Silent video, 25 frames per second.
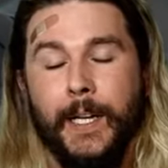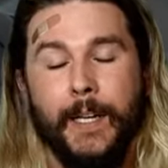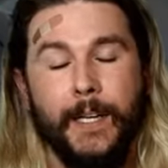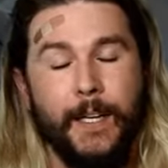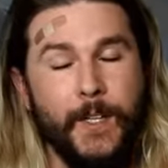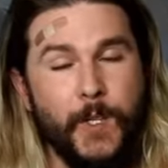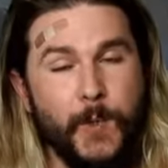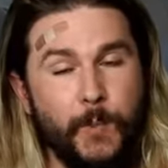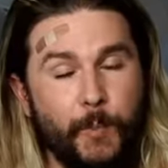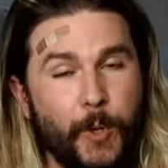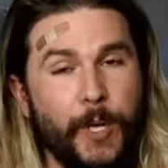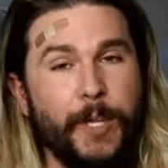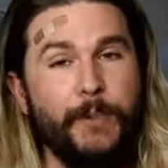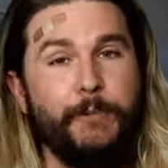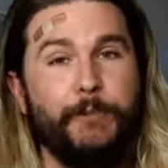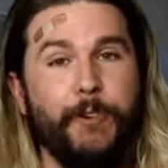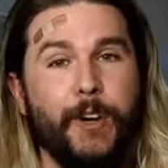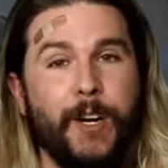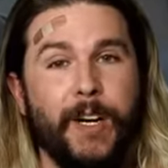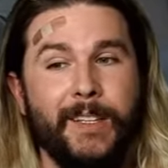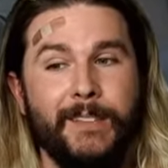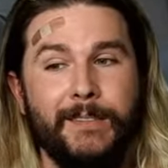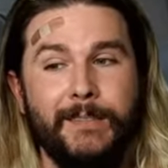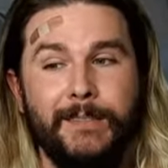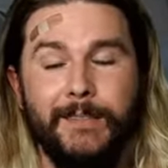It's pretty
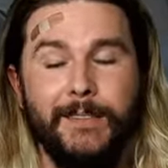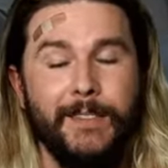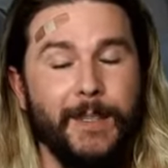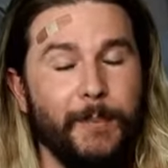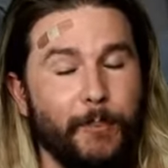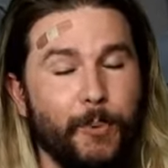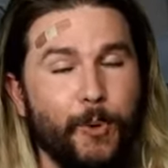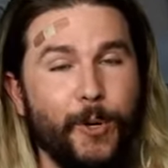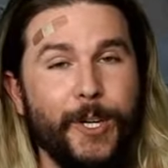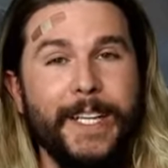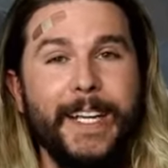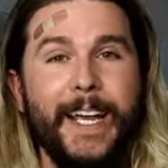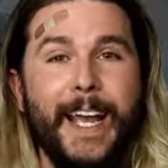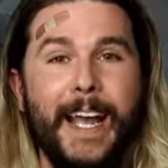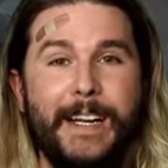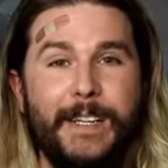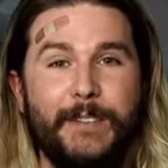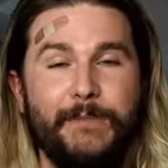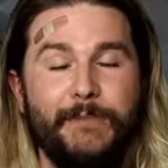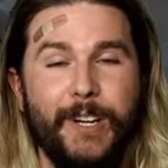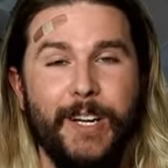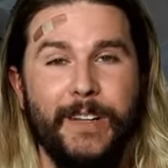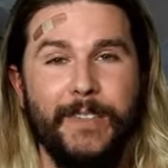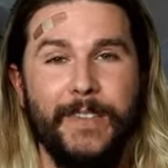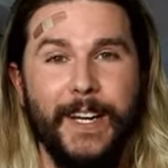fun. Pretty active
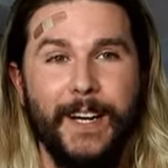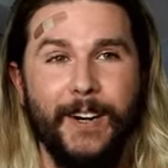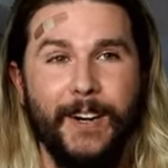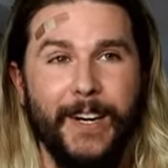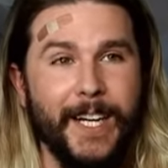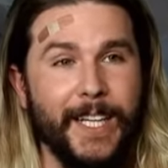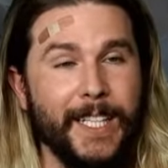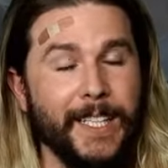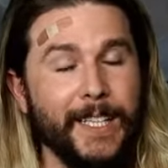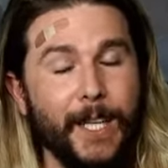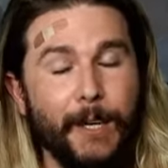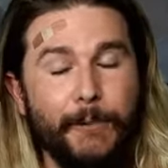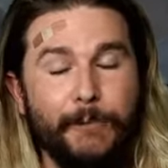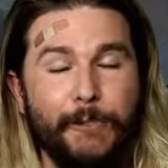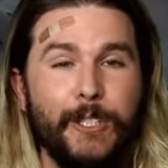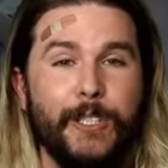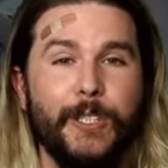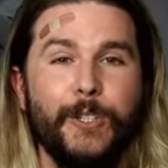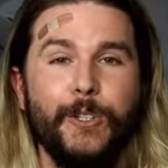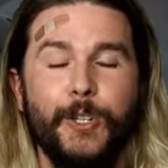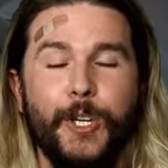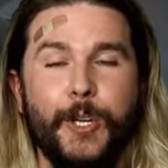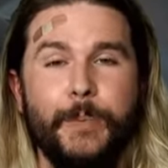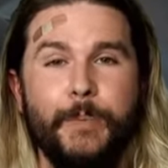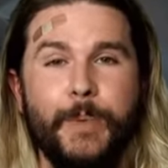on there, and I love the
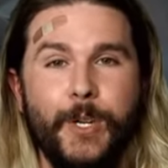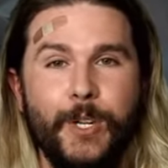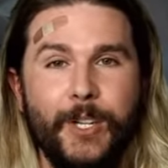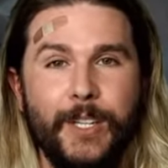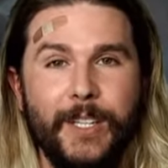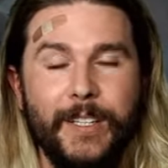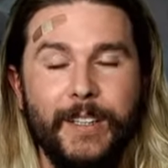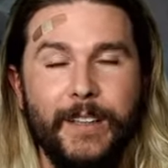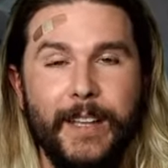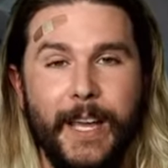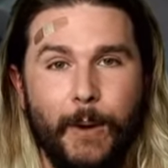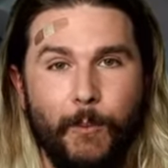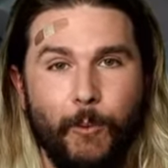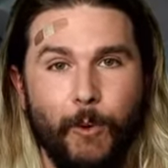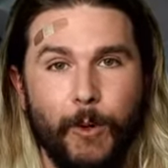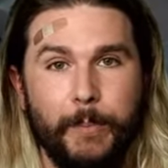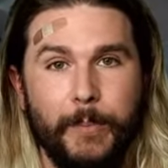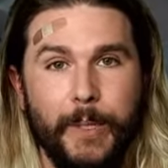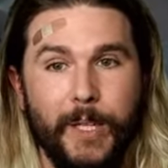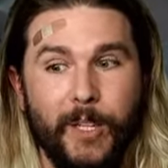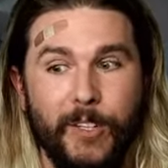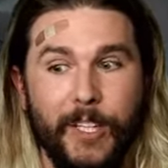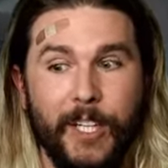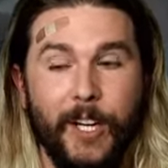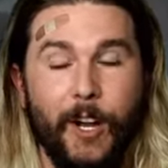little community that we're
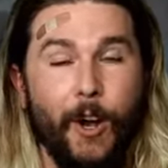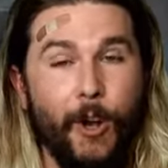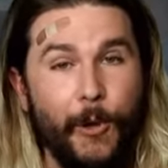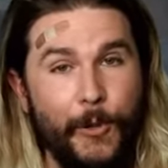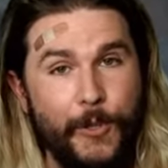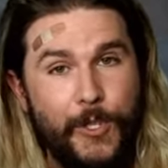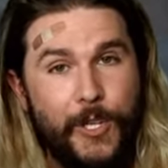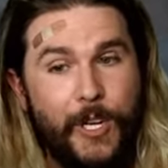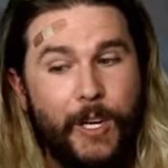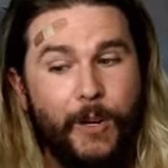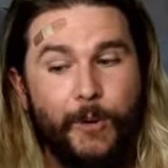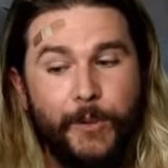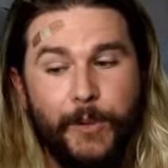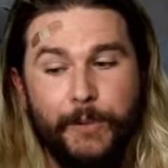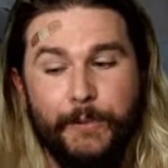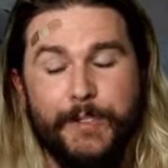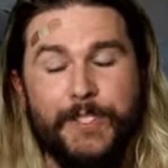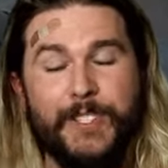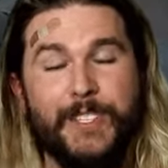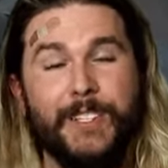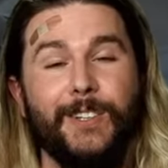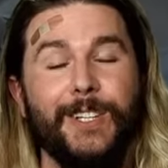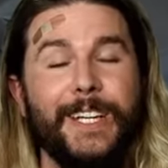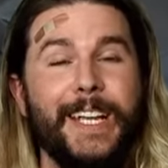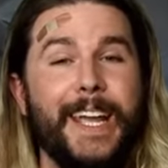building. Also, the
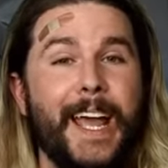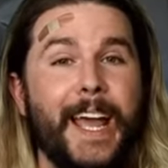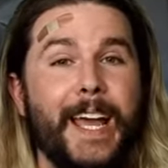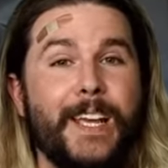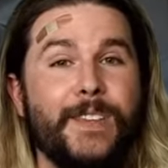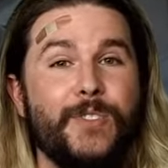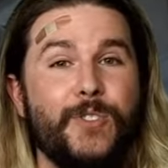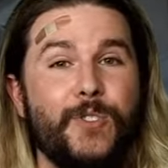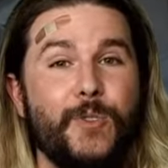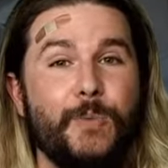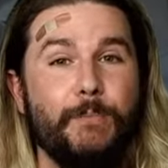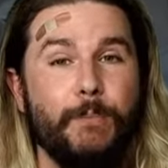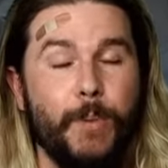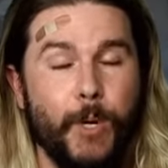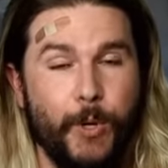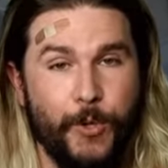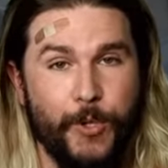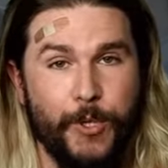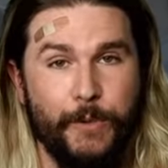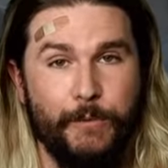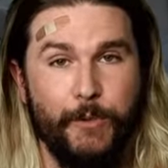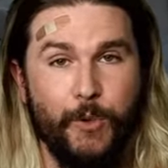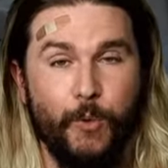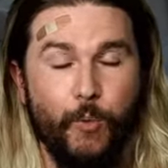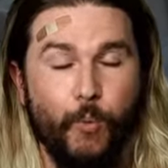facility has new merch.
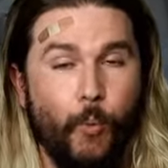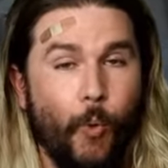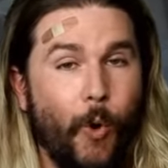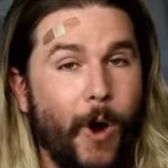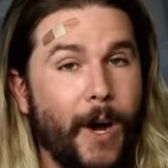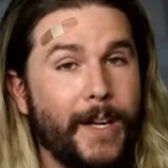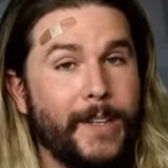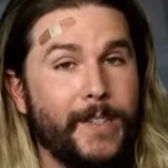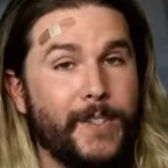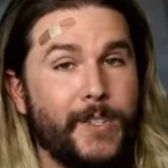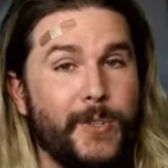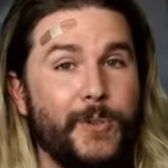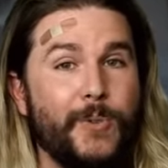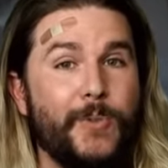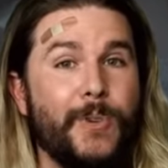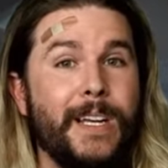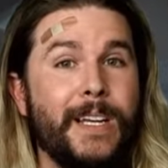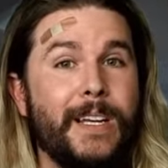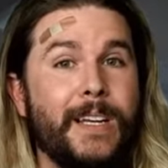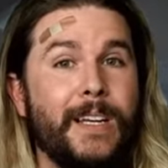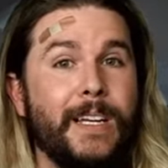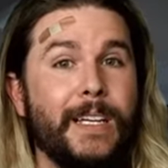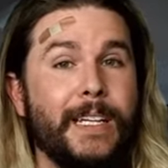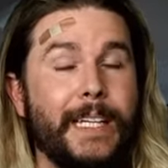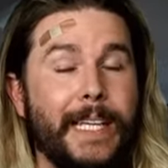If you want to
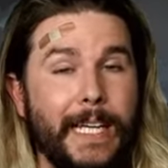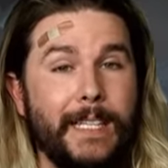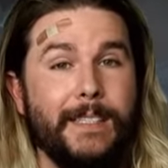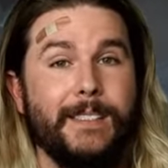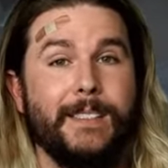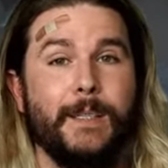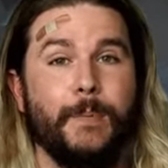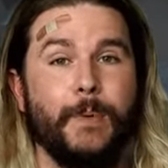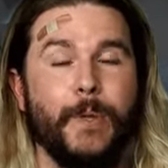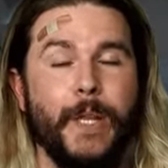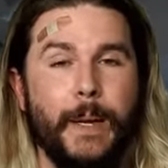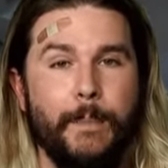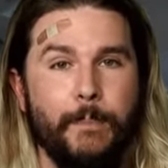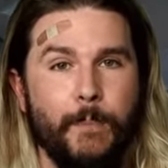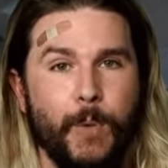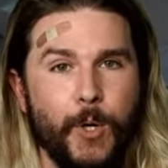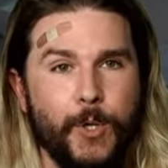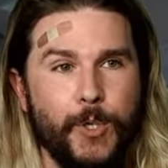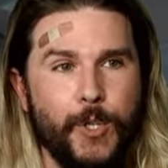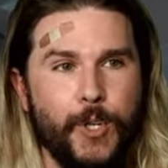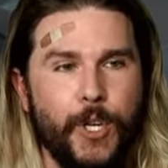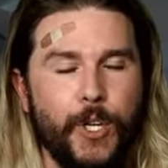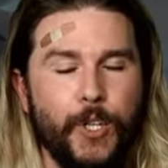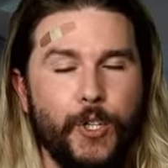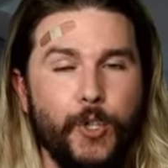get some of that
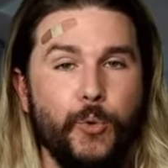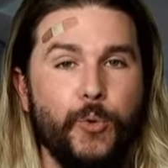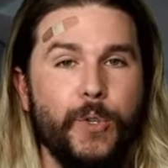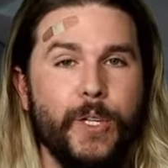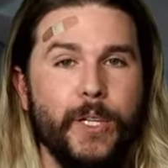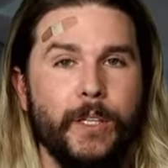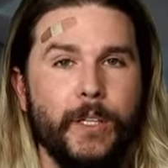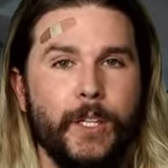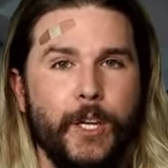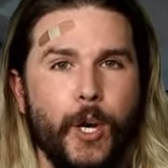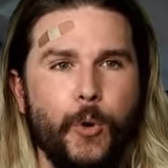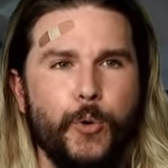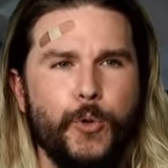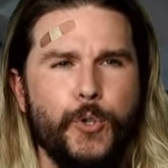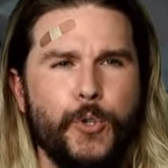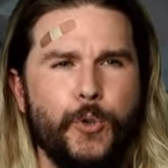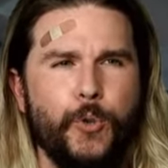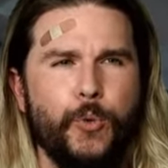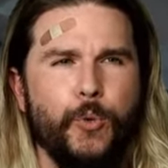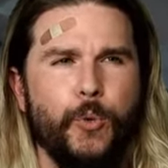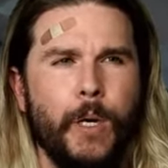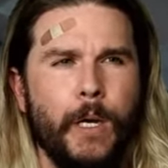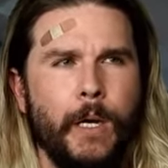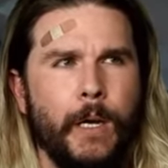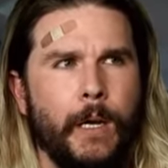merch, you can go
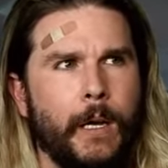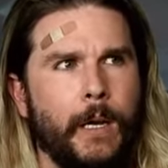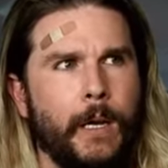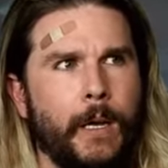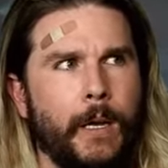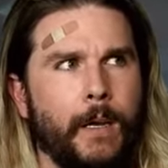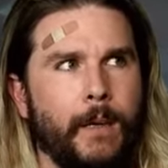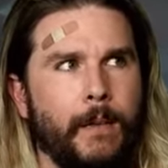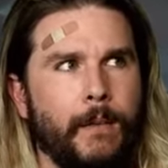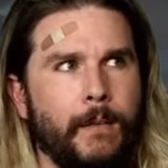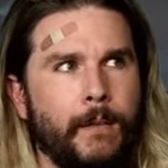to, uh,